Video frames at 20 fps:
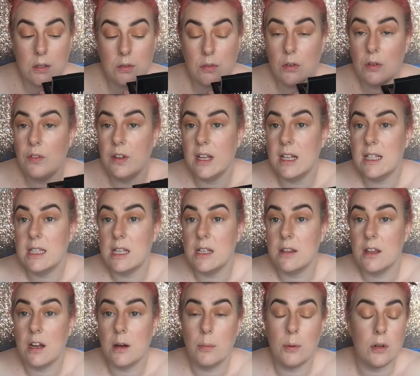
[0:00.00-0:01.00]
don't know if you can see
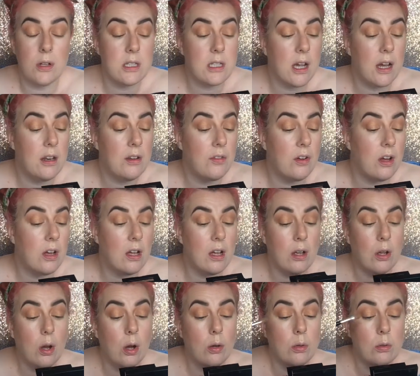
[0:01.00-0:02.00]
there, but it's kind of got a
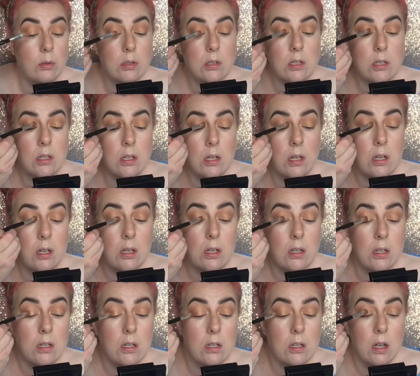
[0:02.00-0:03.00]
gold,
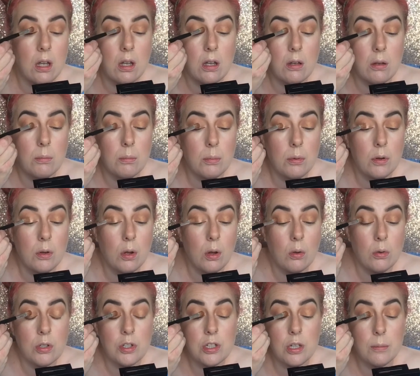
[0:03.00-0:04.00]
put a
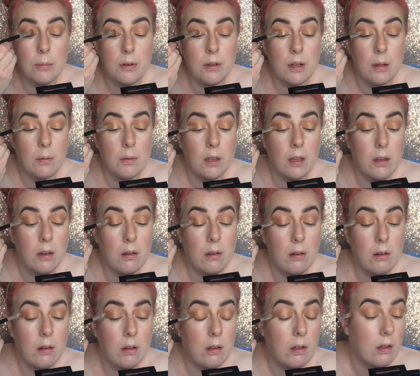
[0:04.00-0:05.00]
gold shimmer down
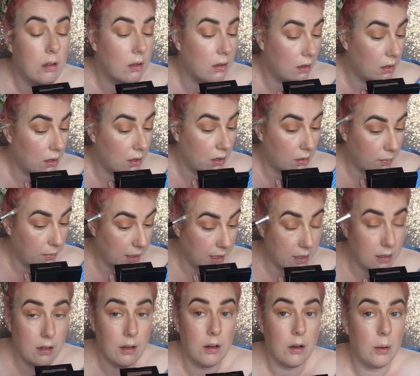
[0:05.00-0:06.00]
here and
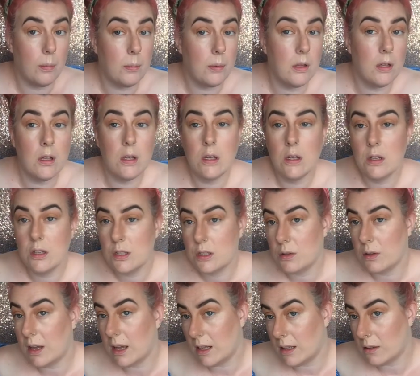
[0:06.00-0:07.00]
blended it up.
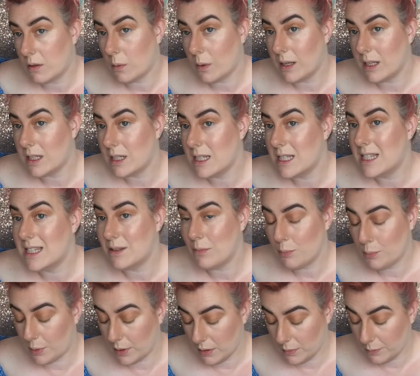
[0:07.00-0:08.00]
So again, it's quite
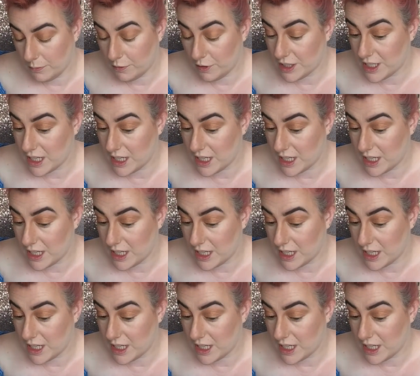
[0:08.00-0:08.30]
simple for